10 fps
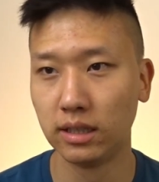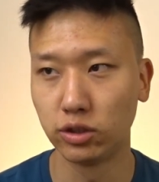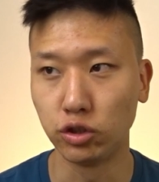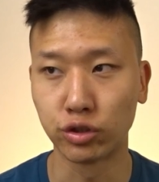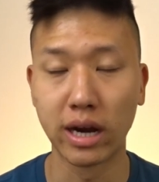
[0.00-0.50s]

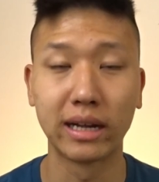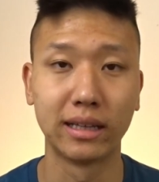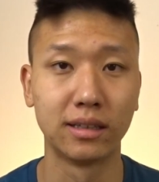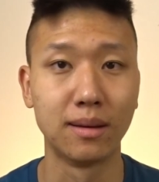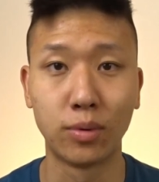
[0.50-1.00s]
to try to
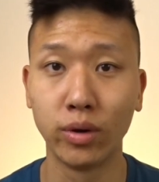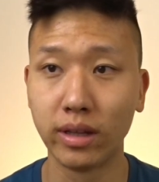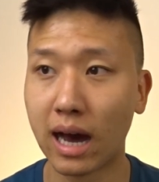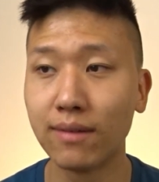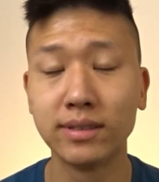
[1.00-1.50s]
get to that
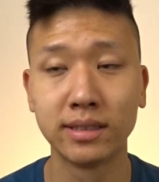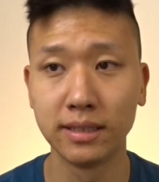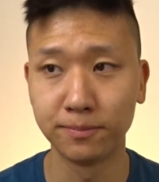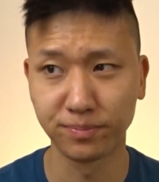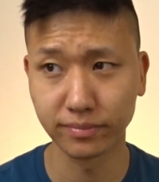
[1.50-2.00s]
point. Obviously,